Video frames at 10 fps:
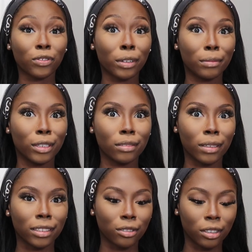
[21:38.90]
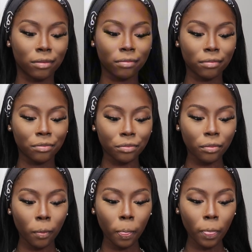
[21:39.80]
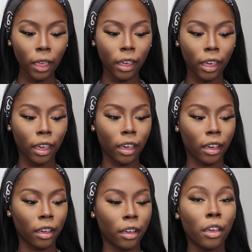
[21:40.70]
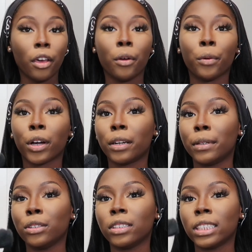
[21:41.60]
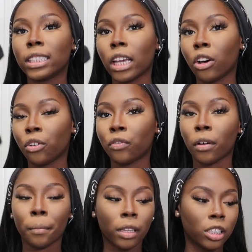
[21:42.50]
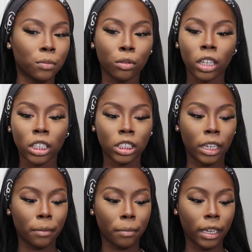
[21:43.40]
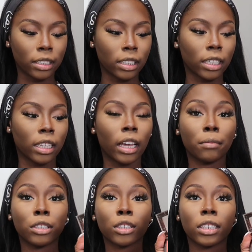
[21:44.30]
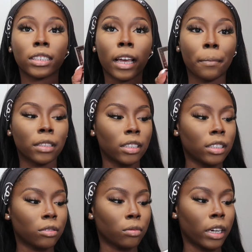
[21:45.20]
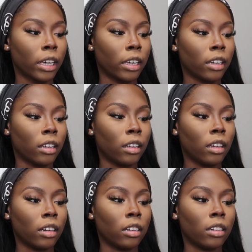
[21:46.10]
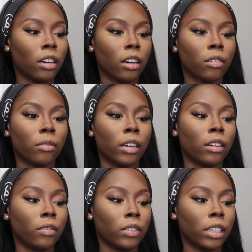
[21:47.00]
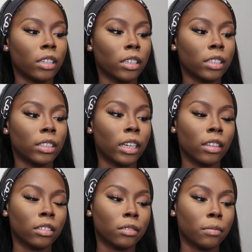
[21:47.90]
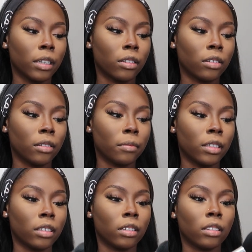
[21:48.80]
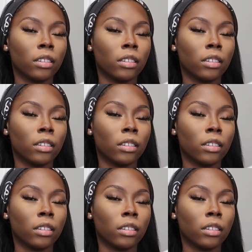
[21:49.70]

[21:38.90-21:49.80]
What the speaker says: from the beauty supply store. And we're gonna be using this e.l.f. blush brush. And basically I'm just gonna tap into this red, dark red over here, cause that looks better on me.